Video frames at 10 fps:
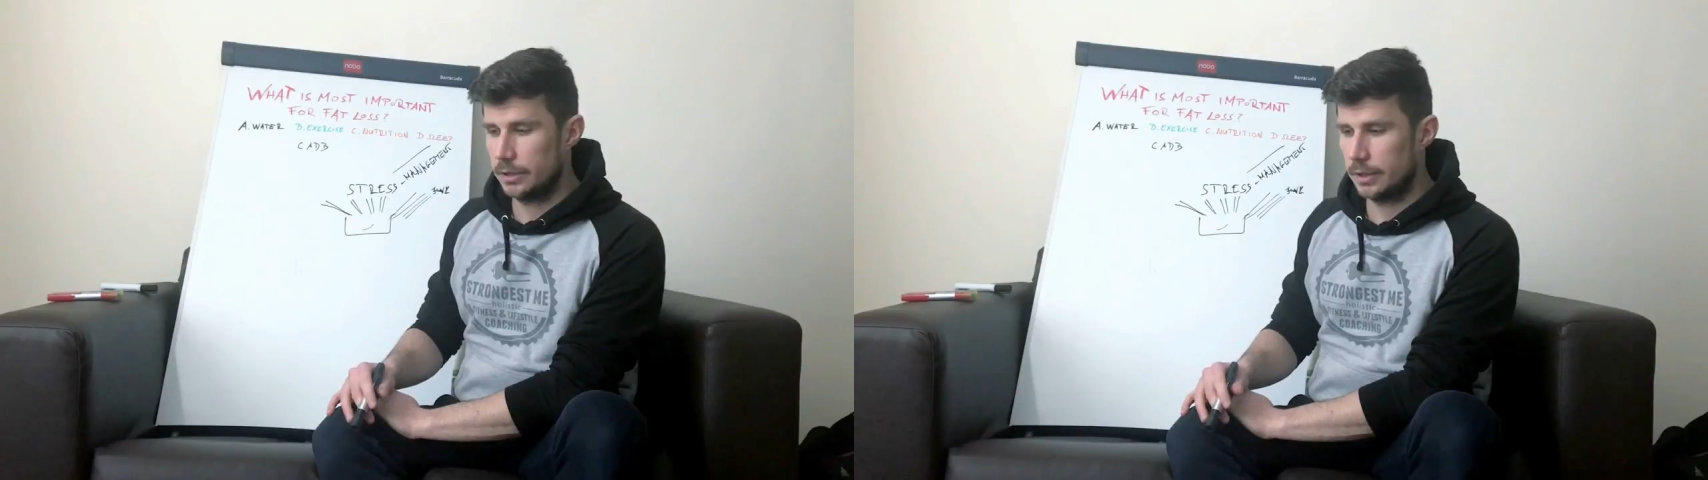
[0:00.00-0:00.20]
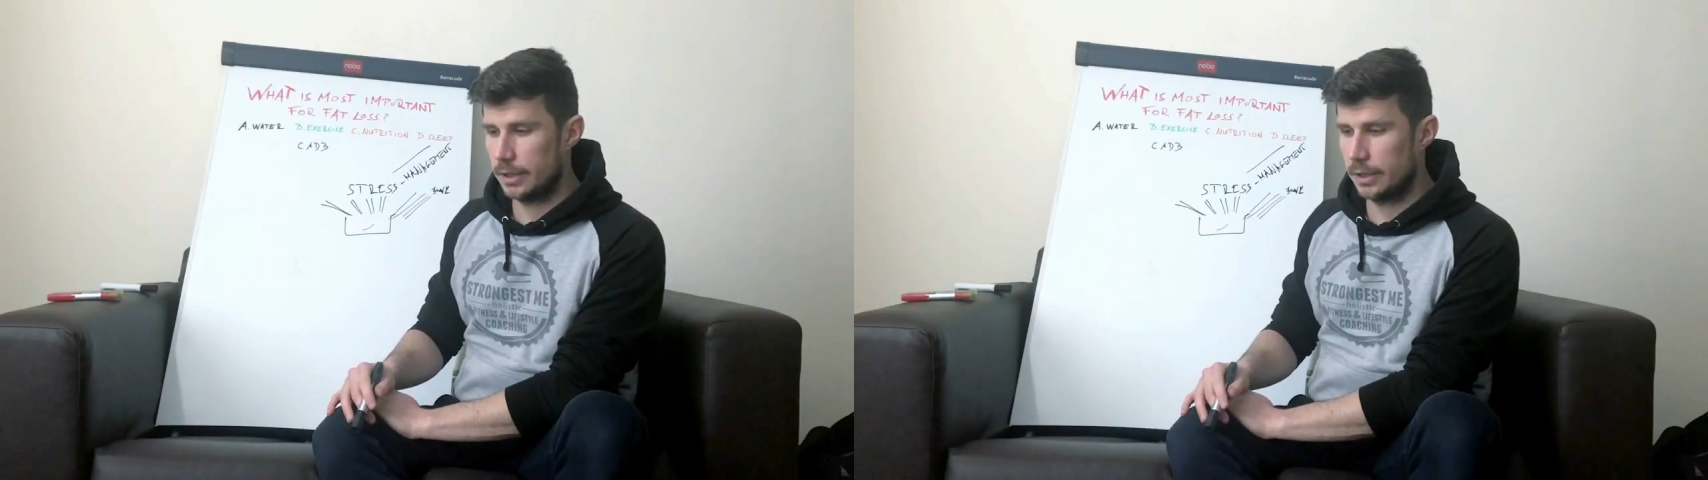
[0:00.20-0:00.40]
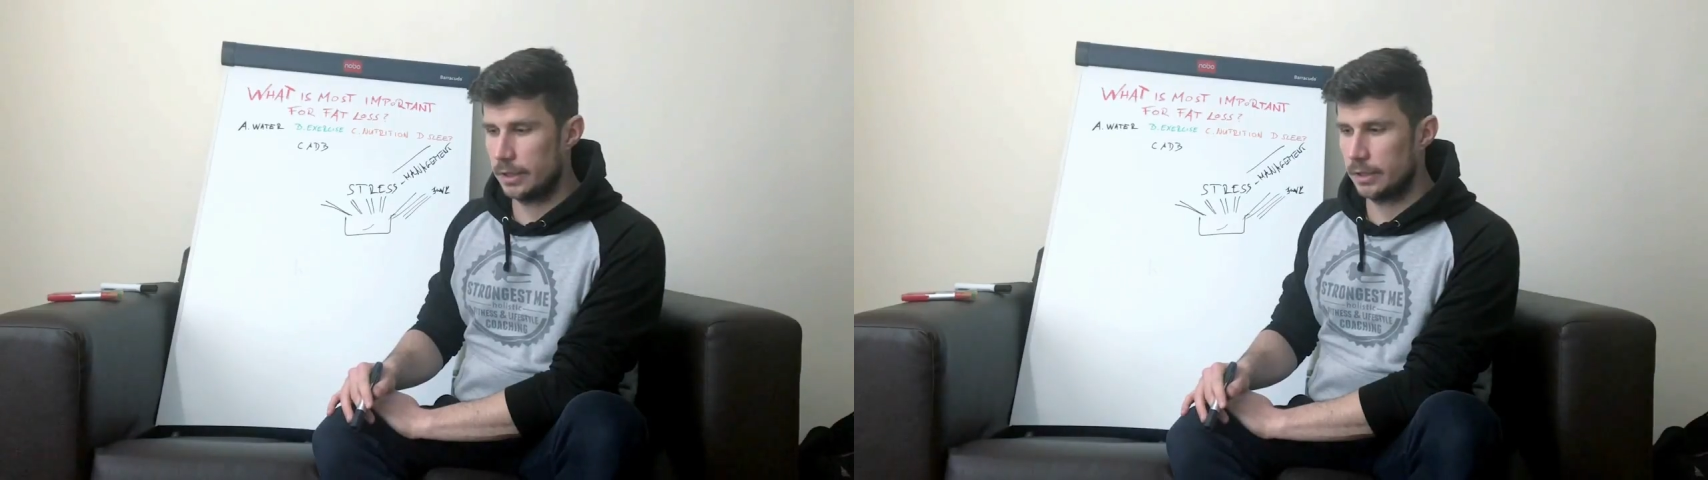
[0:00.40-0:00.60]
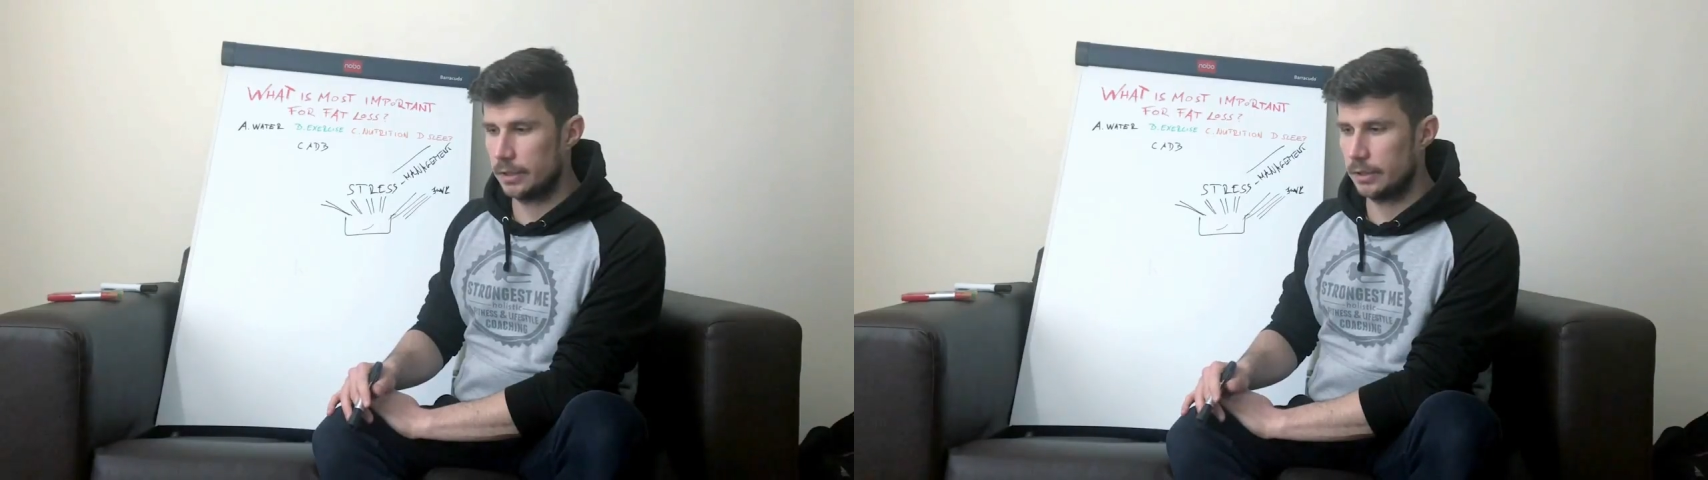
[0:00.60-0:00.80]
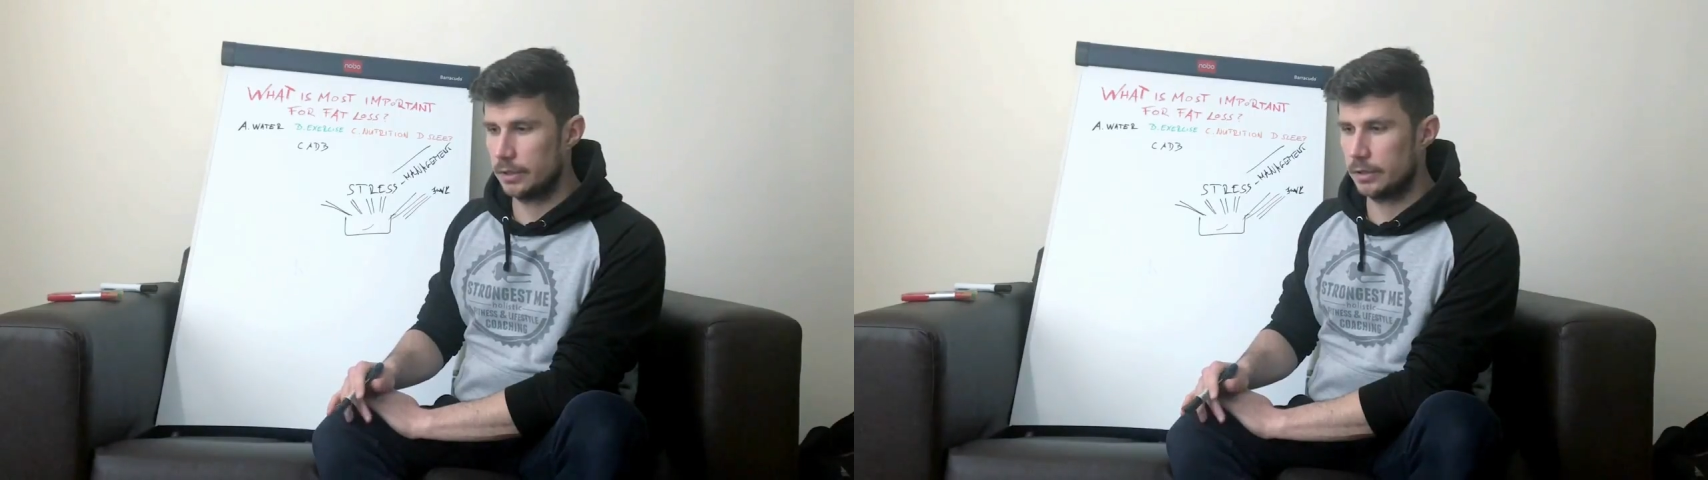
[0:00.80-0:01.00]
then
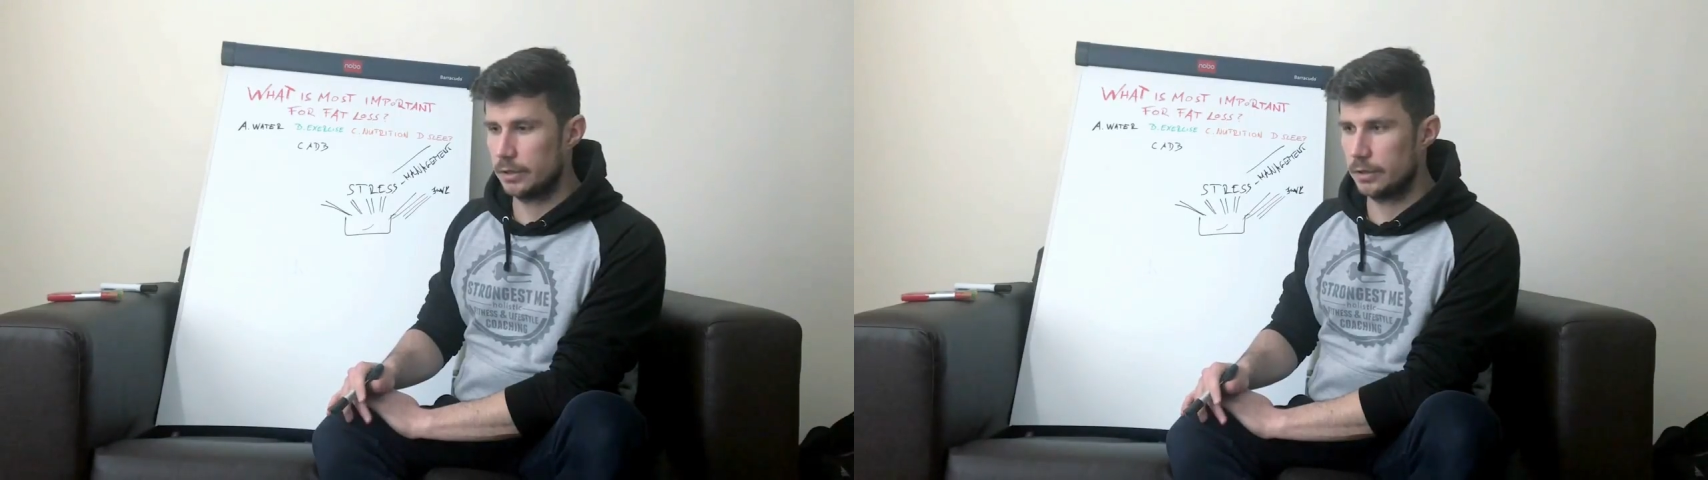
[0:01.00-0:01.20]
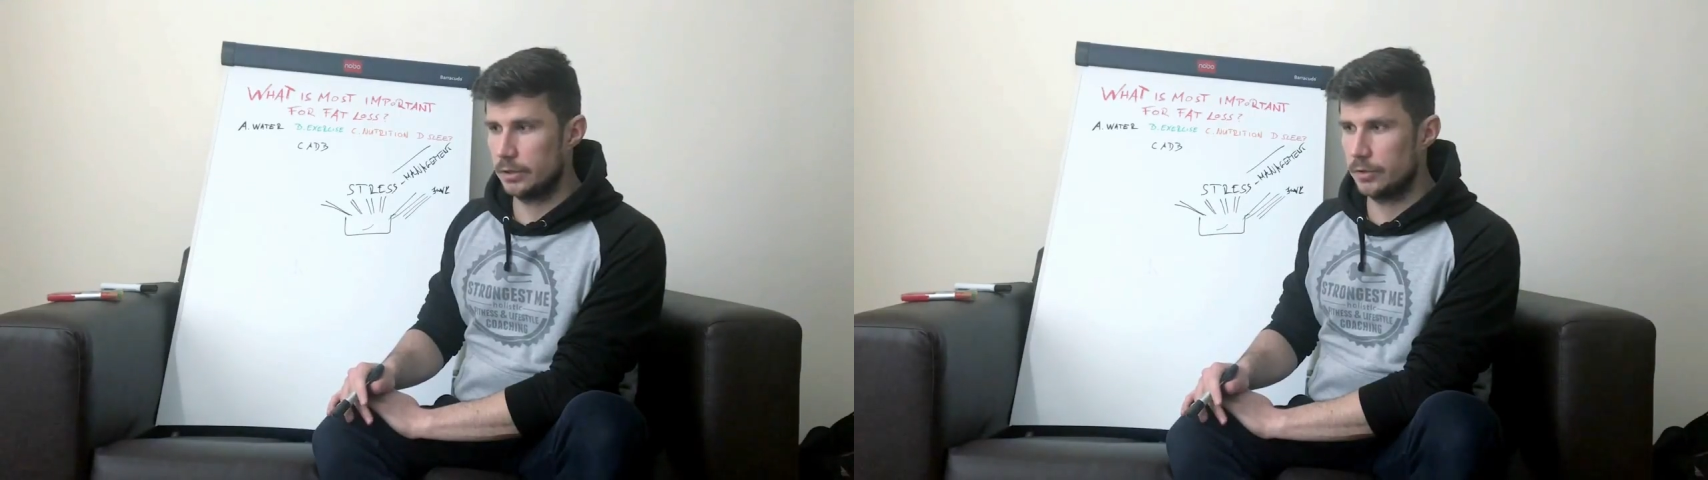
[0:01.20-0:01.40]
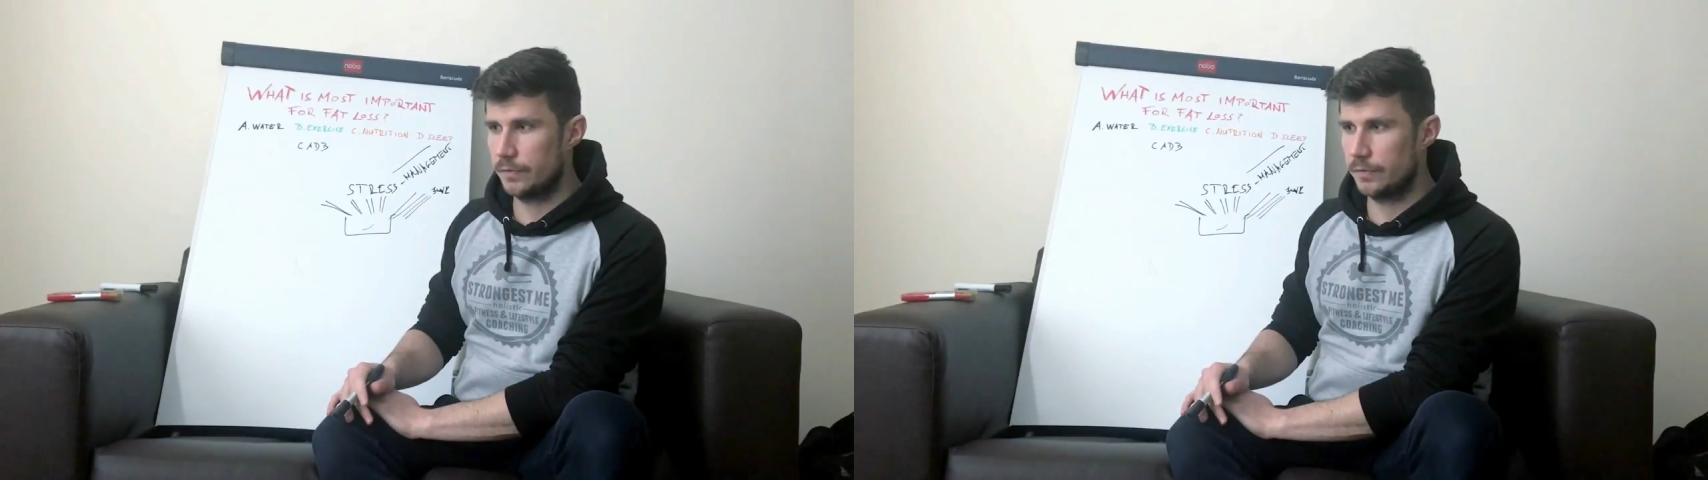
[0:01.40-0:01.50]
the